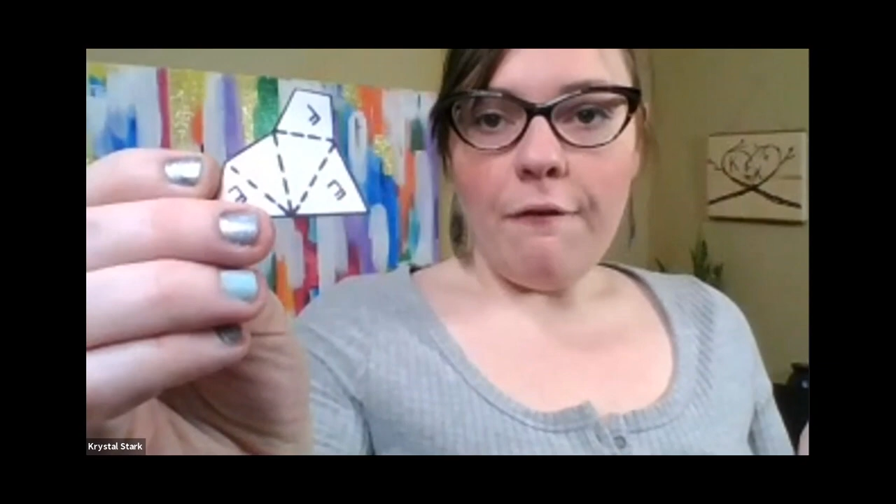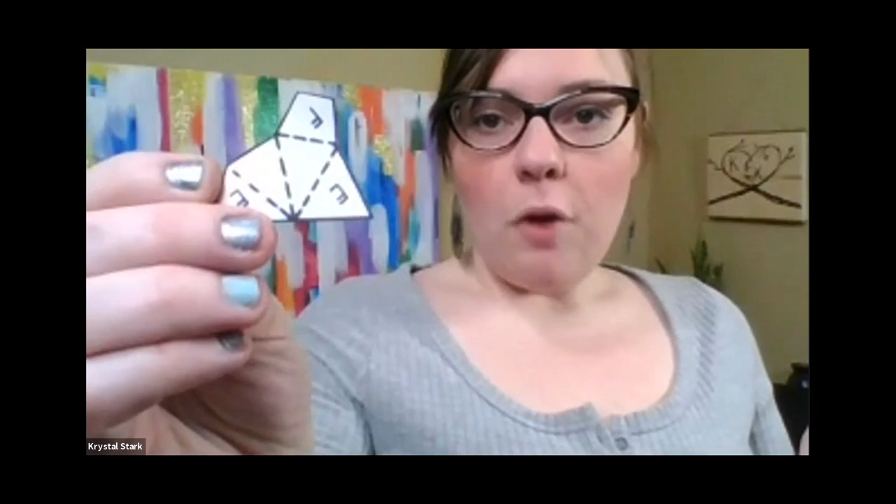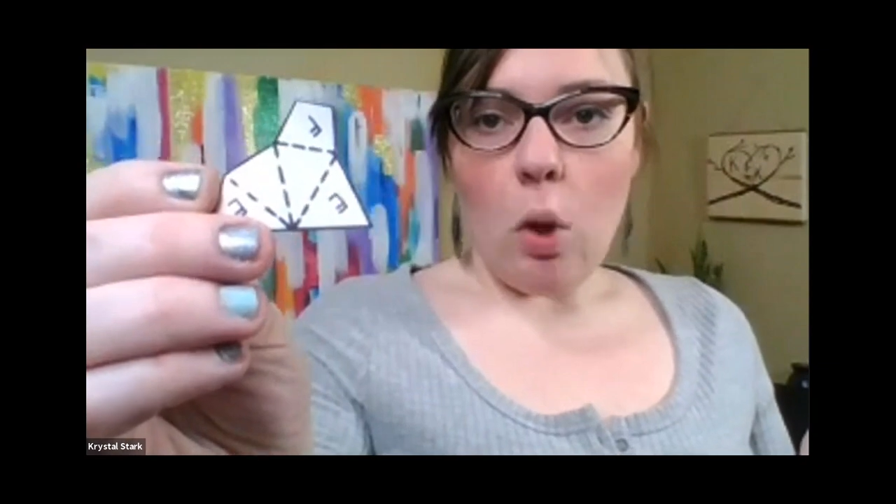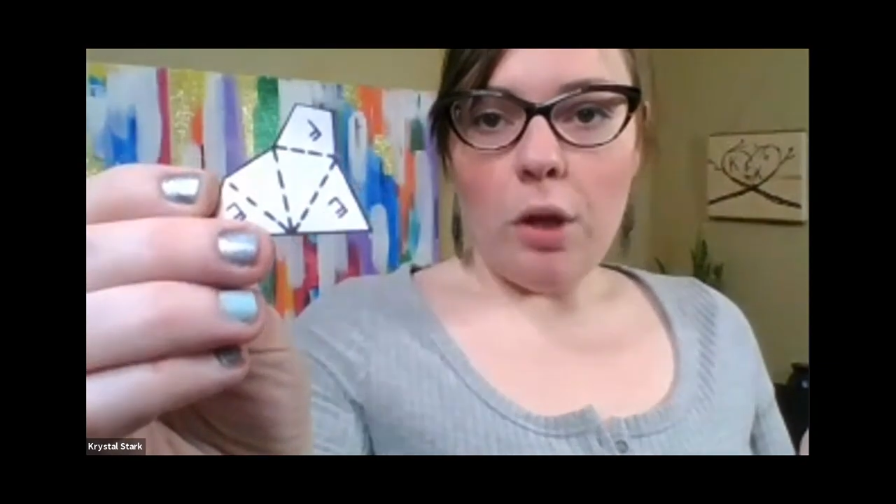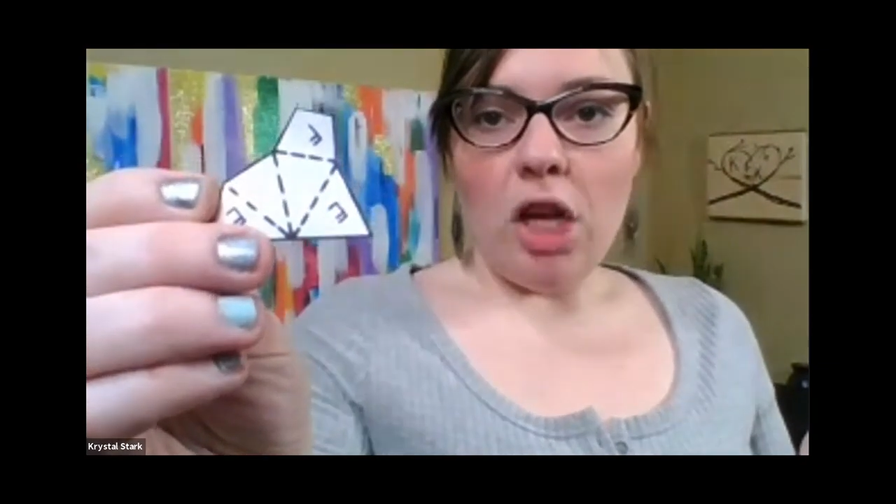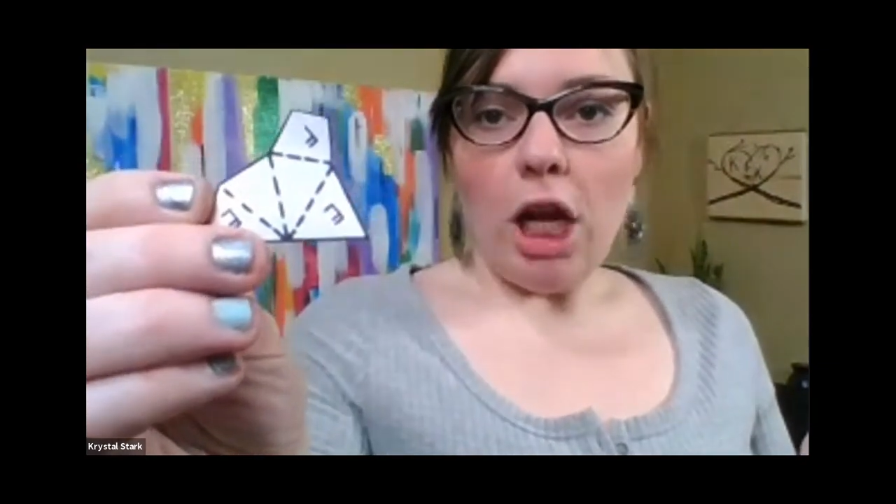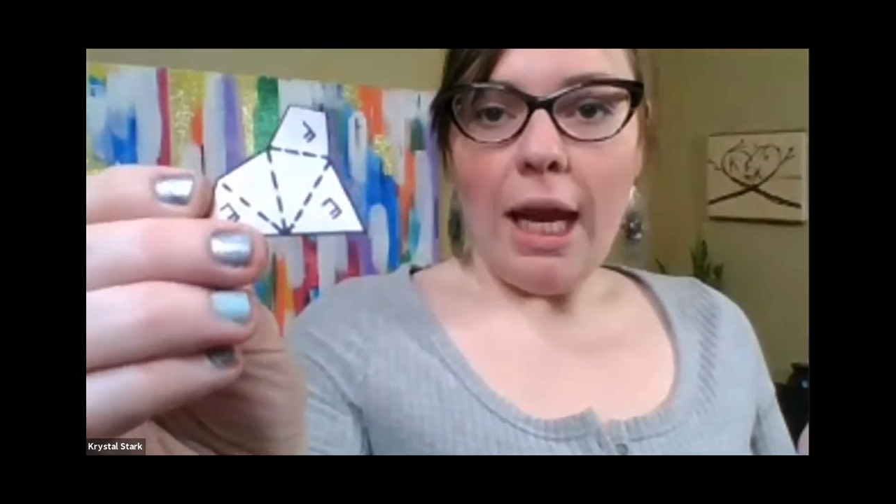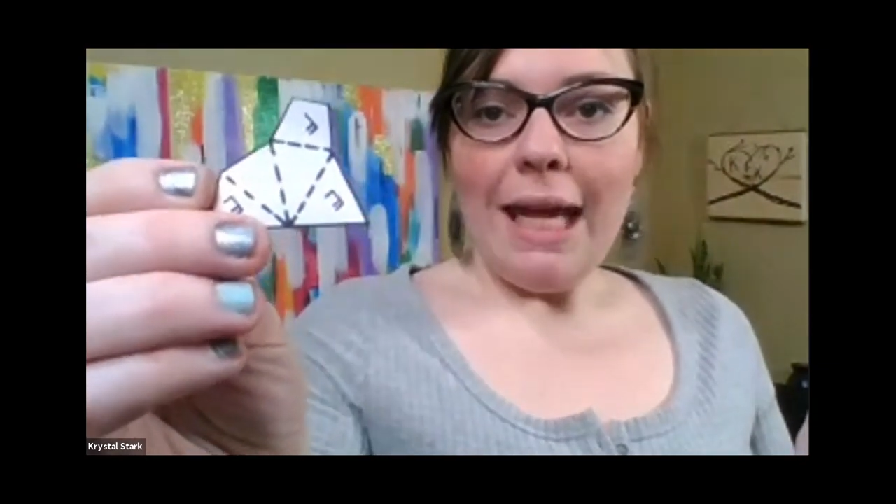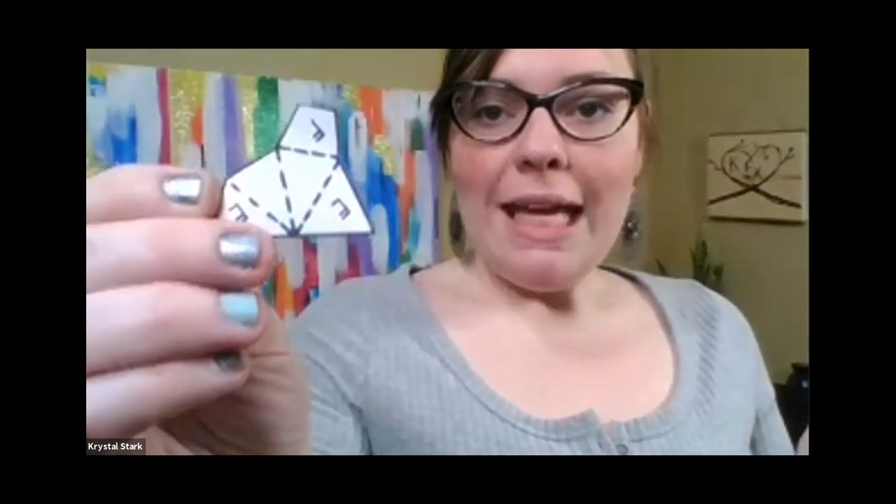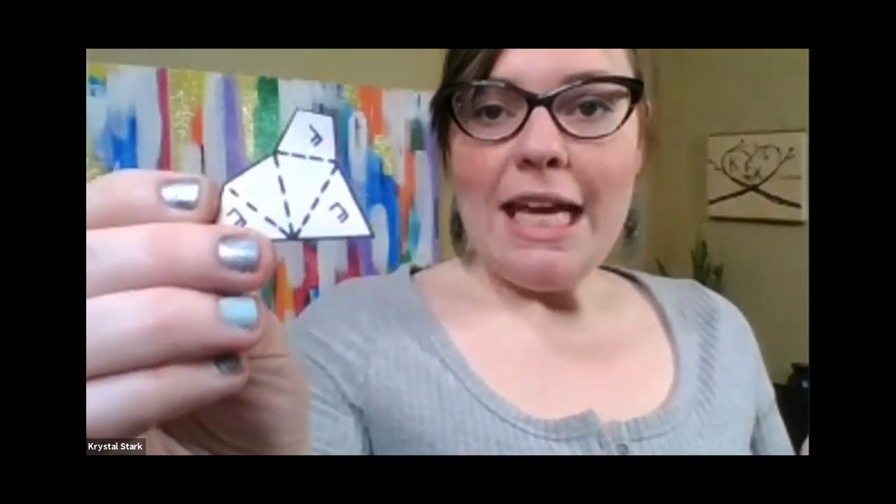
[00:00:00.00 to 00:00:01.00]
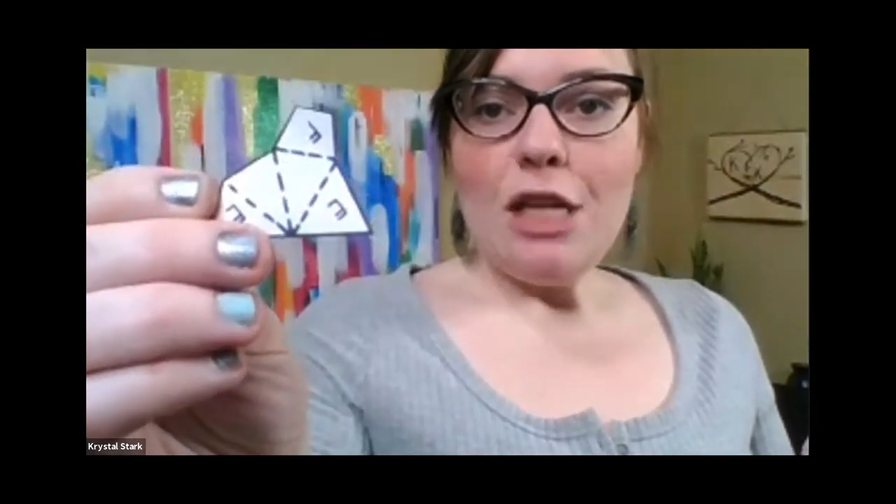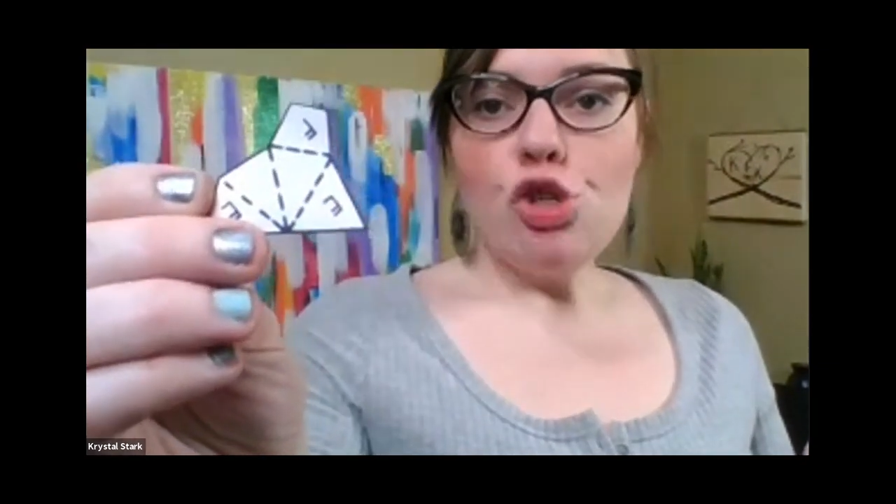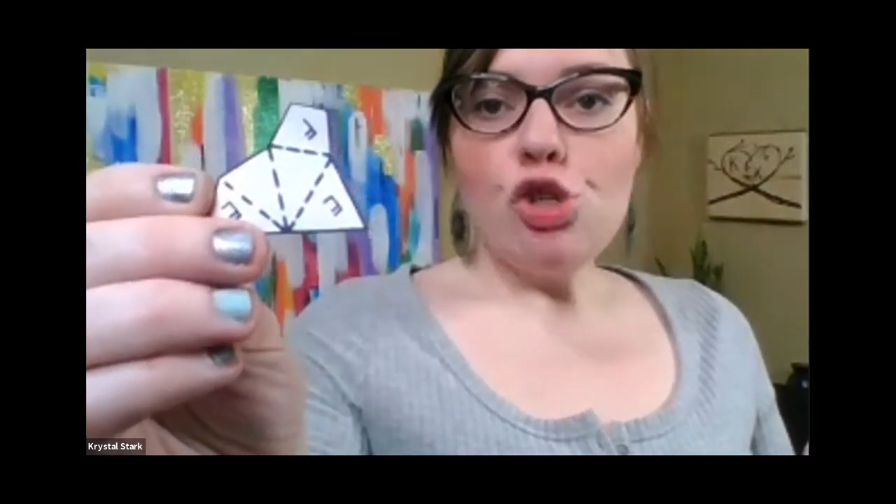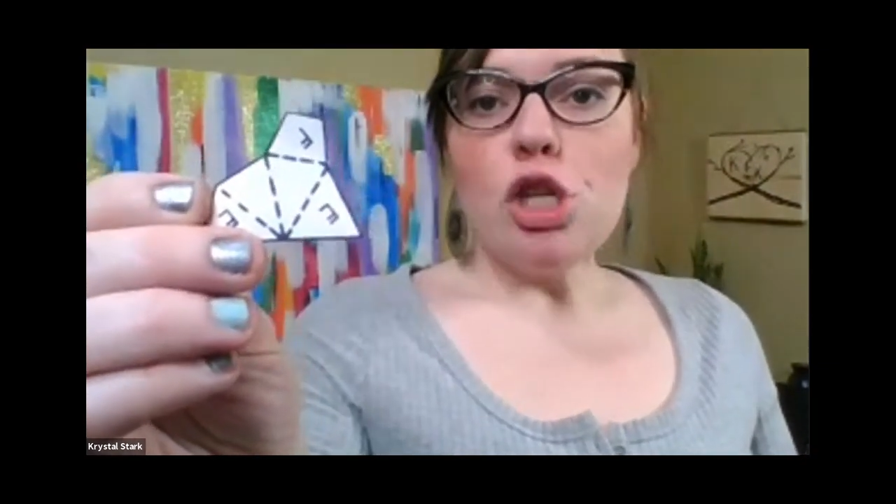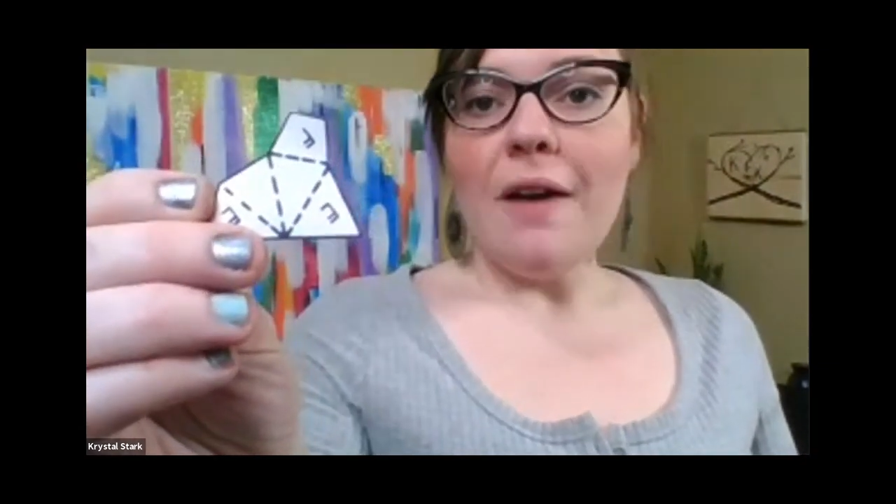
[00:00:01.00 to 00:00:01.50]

Fold on each